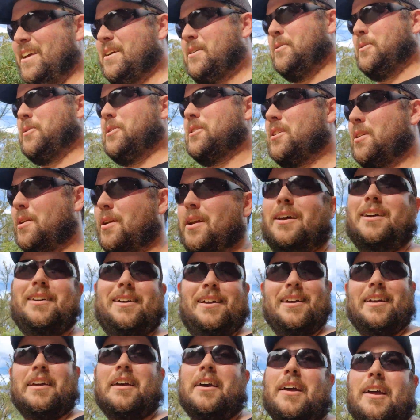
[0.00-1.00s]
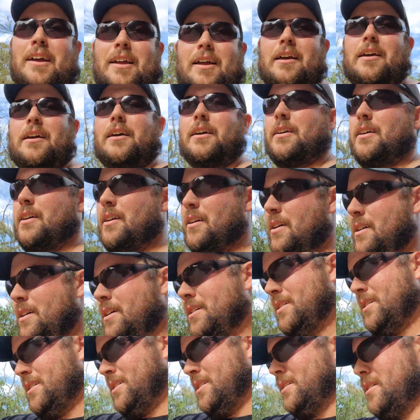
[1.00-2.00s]
which, by
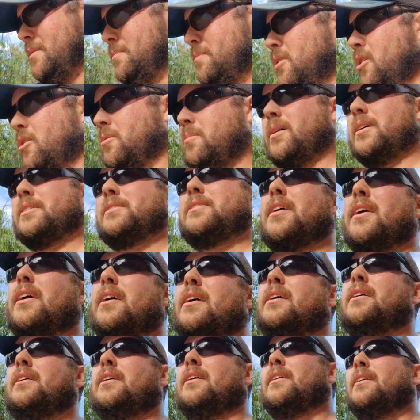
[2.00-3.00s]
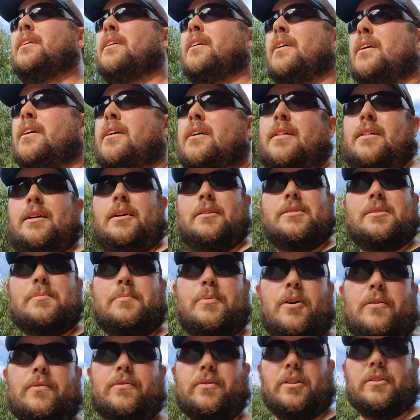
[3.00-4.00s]
all means, was a
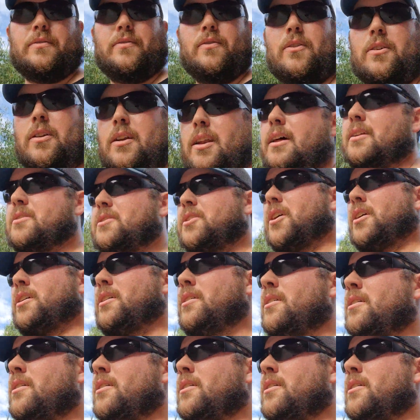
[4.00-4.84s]
perfectly fine lunch.